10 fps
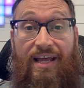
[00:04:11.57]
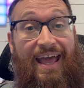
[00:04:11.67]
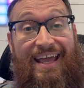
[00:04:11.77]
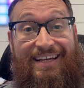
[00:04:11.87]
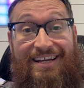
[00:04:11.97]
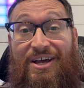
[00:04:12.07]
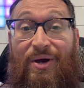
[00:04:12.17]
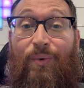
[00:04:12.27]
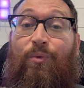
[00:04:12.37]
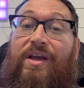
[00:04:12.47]
hey,
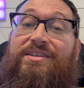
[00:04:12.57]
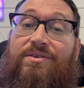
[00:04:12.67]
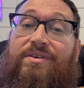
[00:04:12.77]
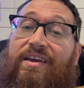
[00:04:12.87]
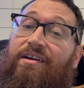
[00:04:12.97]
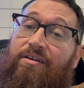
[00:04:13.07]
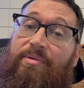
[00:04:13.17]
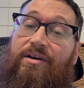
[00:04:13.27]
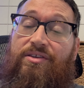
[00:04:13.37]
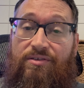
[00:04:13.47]
we don't care
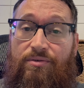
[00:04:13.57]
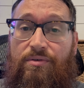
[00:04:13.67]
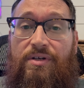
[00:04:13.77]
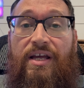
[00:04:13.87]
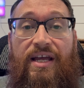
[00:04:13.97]
about you.